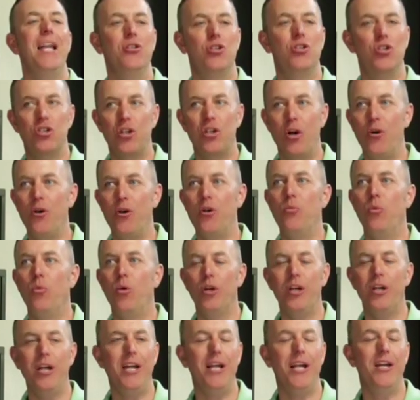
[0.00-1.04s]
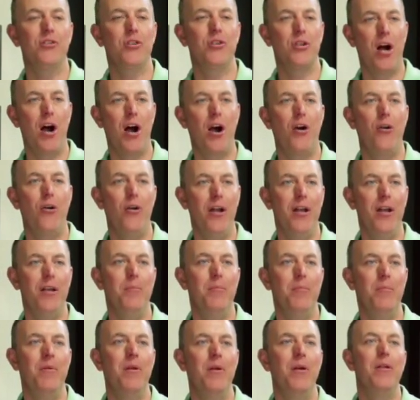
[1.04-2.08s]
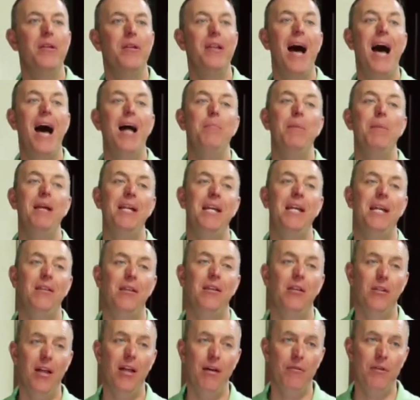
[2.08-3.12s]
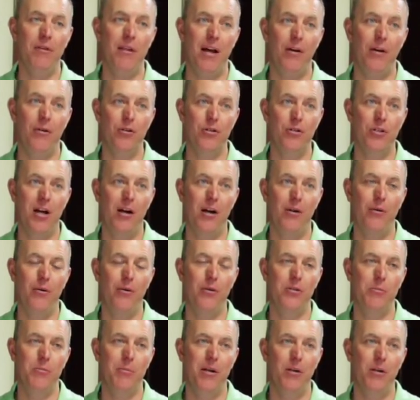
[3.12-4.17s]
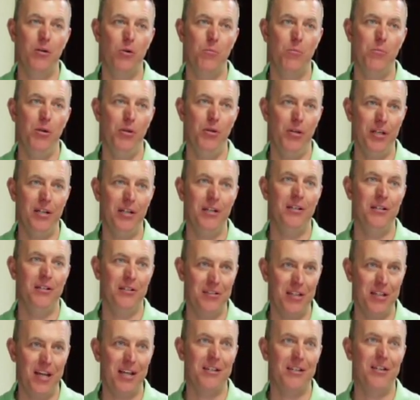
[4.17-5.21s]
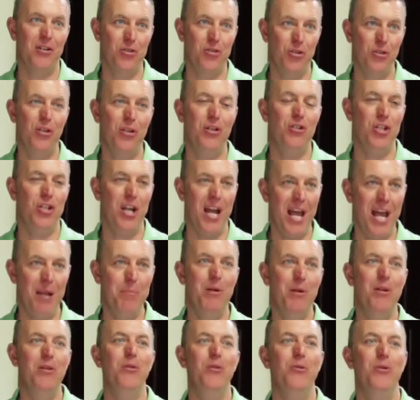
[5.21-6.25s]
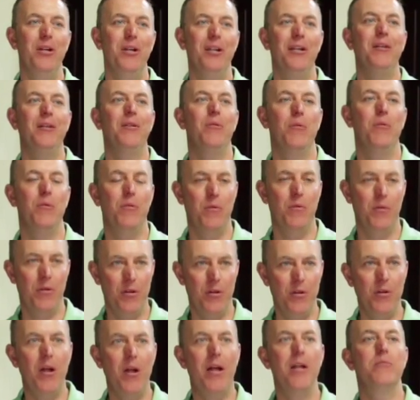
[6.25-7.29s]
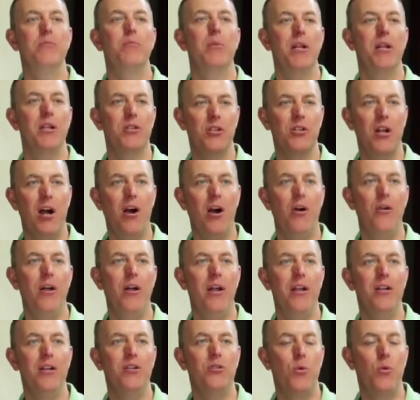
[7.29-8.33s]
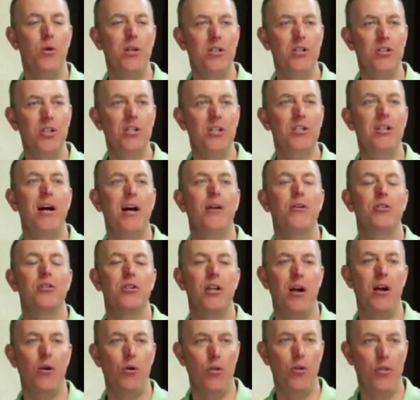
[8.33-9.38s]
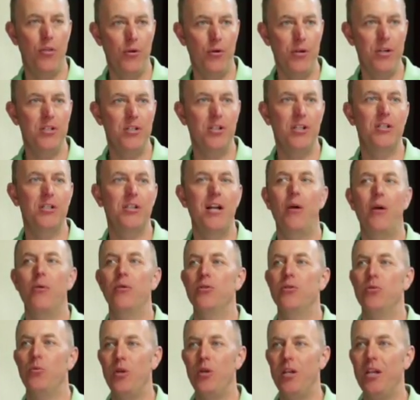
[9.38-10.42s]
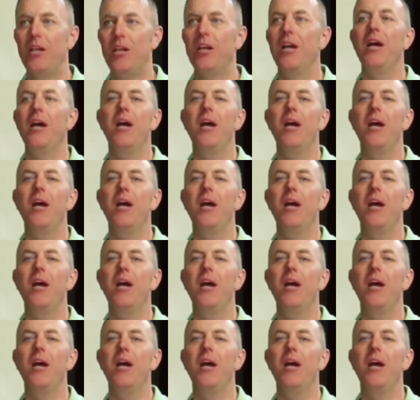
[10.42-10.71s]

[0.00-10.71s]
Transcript: started working as an RN, not making the $11 an hour as a medical billing technician that she had been doing, but as an RN at $26 an hour, 36 hours a week.